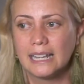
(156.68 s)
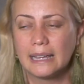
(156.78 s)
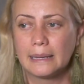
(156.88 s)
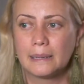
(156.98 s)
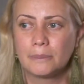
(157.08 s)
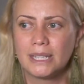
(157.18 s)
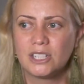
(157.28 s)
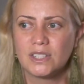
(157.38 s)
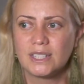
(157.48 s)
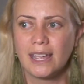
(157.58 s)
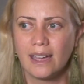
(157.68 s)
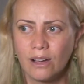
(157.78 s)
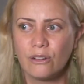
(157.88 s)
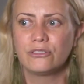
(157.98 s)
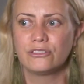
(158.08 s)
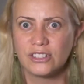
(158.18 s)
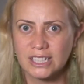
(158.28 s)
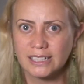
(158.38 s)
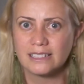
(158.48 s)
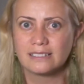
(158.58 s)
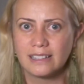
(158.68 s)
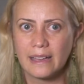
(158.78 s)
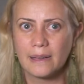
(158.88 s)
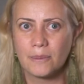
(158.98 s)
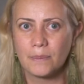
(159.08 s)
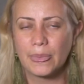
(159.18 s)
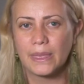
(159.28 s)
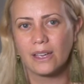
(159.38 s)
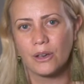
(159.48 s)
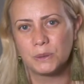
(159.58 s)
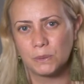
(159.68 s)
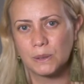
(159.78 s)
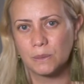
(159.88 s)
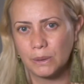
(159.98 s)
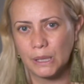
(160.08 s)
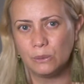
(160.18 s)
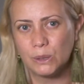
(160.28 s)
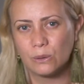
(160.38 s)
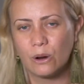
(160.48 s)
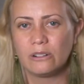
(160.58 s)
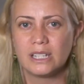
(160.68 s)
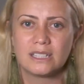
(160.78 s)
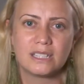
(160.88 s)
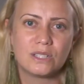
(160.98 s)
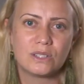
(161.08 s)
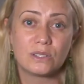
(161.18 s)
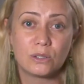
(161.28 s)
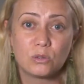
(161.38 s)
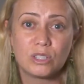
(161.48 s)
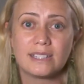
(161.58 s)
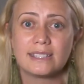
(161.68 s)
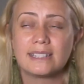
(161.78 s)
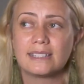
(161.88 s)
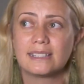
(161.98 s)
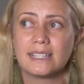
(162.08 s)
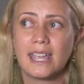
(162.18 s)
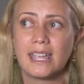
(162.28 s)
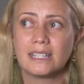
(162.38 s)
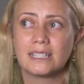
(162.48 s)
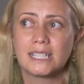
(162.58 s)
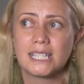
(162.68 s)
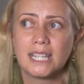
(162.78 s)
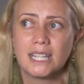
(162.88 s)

and just how fulfilling that kind of work can be when you're oriented to social justice and